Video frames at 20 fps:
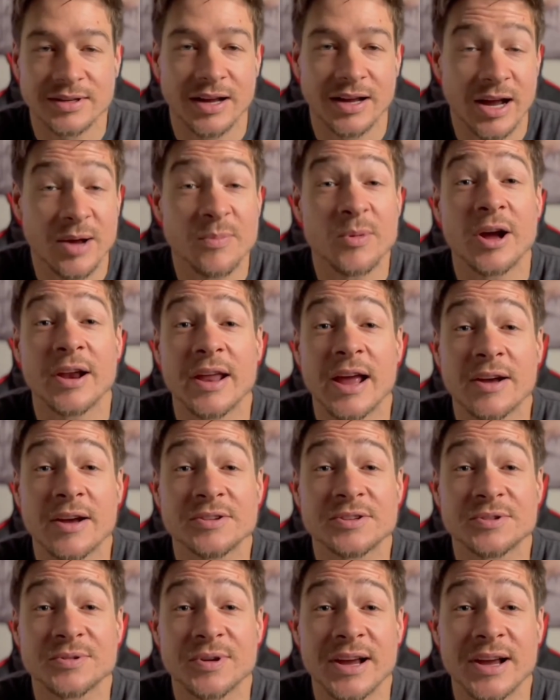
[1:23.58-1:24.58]
I'm on
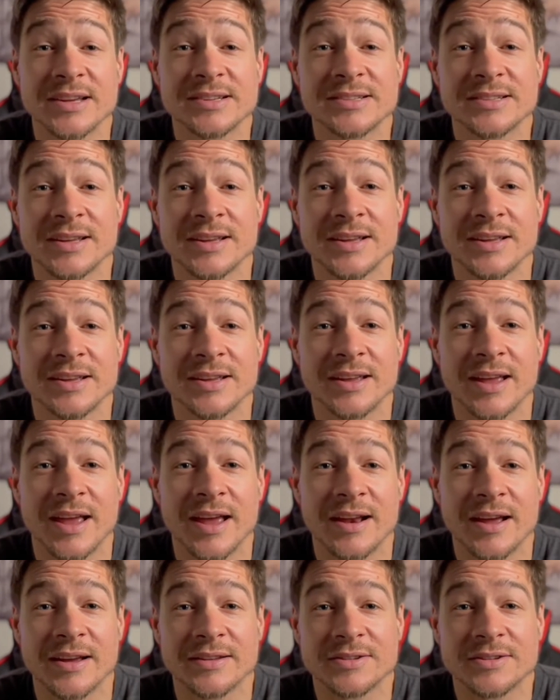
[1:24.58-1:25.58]
house arrest,
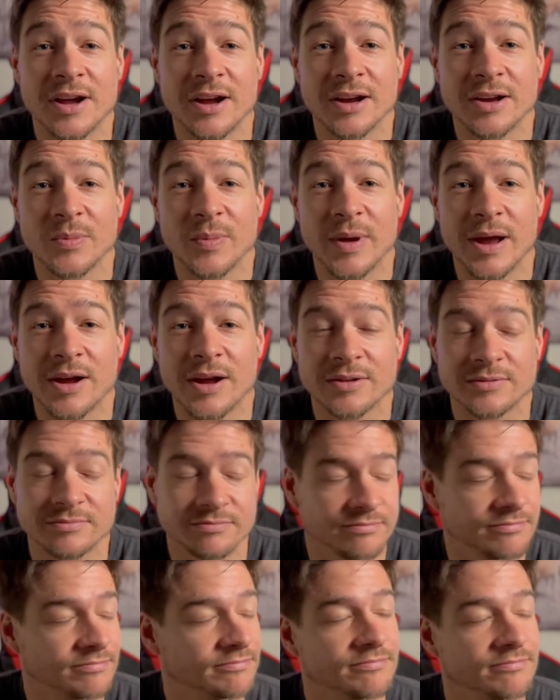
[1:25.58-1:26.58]
and I talk
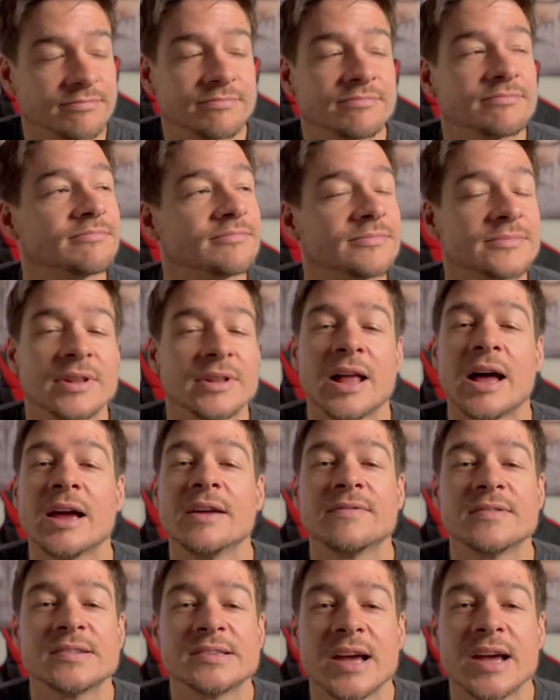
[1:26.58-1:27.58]
about
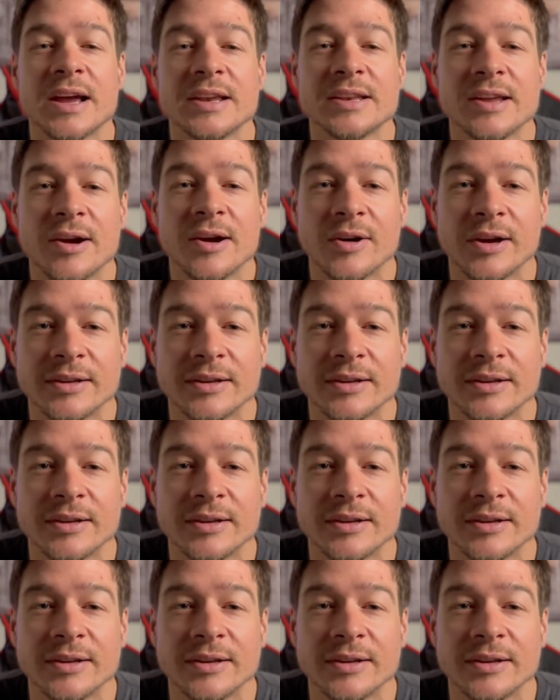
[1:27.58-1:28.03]
life as I know